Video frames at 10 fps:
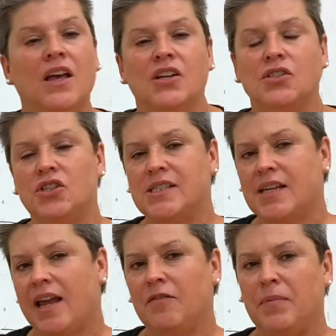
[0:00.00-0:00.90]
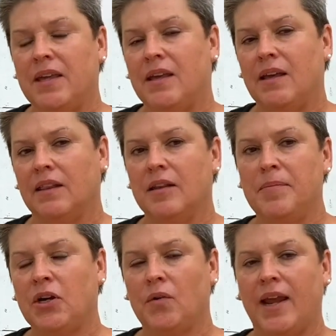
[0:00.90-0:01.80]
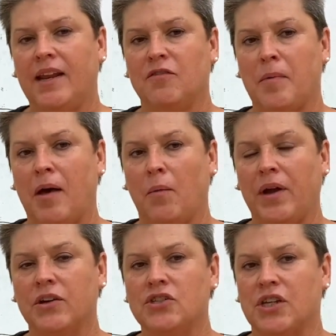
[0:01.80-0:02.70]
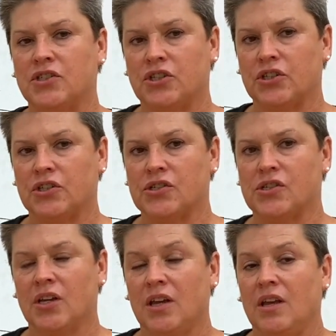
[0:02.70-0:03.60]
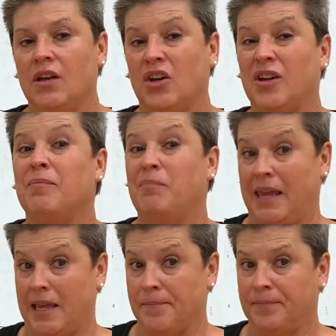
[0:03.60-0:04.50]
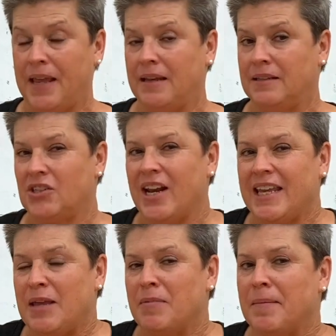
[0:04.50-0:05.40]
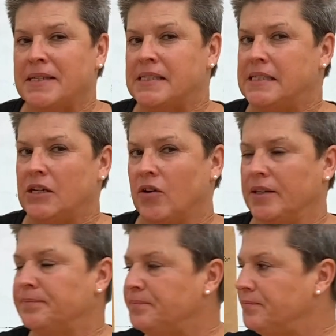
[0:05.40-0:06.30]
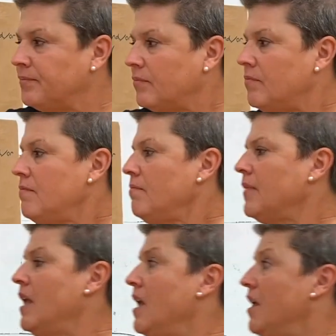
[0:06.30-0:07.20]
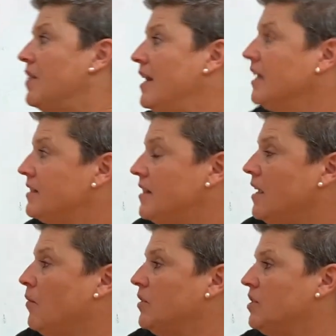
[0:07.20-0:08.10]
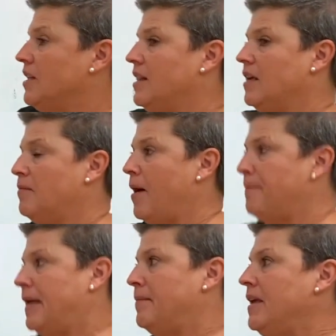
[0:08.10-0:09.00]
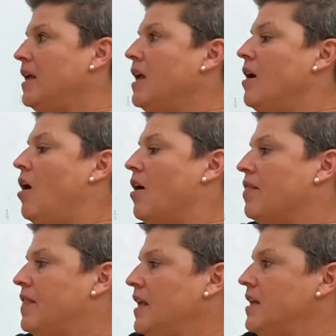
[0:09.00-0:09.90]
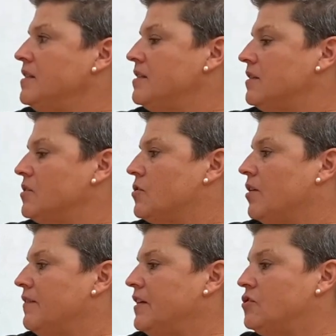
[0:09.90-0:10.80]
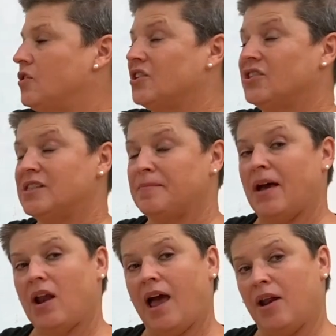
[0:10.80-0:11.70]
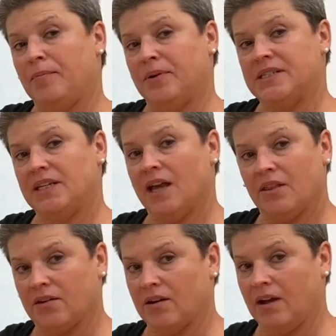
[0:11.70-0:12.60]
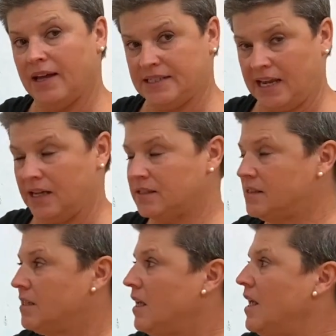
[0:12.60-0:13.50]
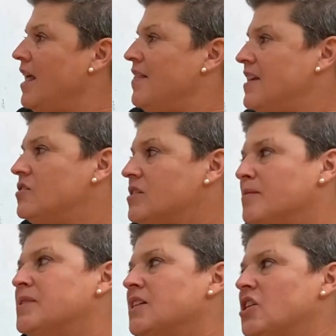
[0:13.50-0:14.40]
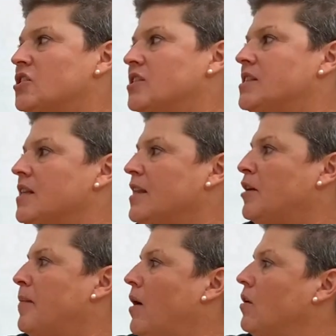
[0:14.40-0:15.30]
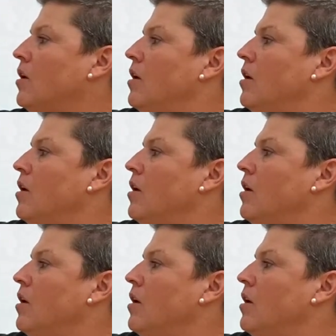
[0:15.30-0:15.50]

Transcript: So just kind of be a little bit creative about what your gestures could be and try to keep them a secret. The next thing I want you to think about maybe are these sort of instructions about how to put together a dance. These are some suggestions to think about.